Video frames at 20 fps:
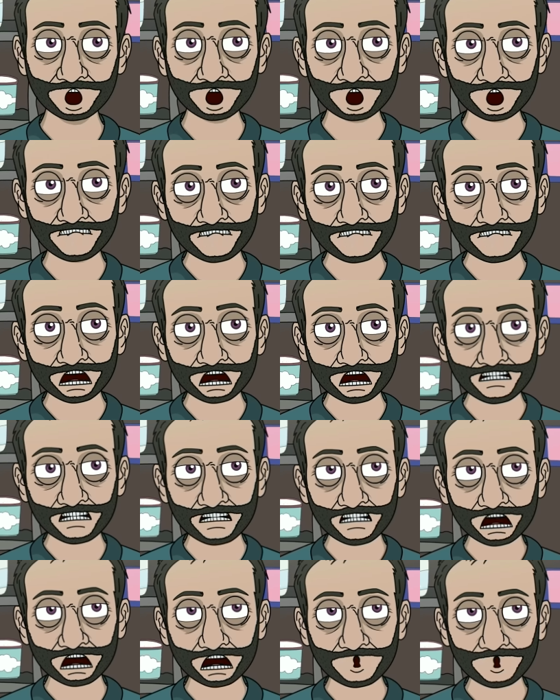Your family
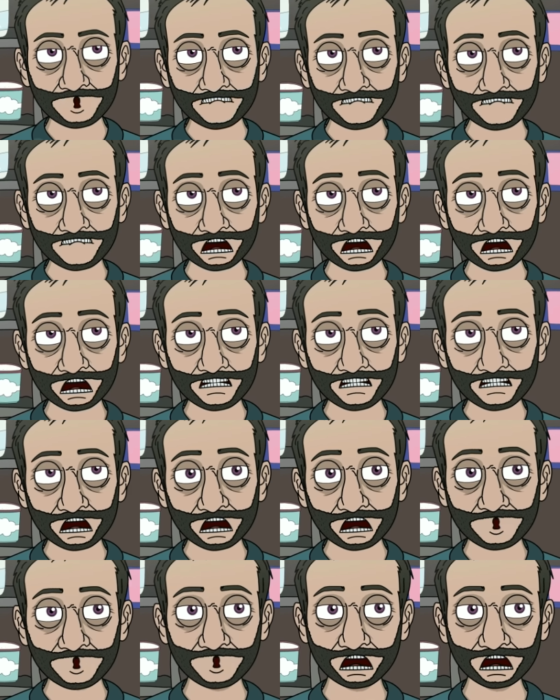will surely like to try more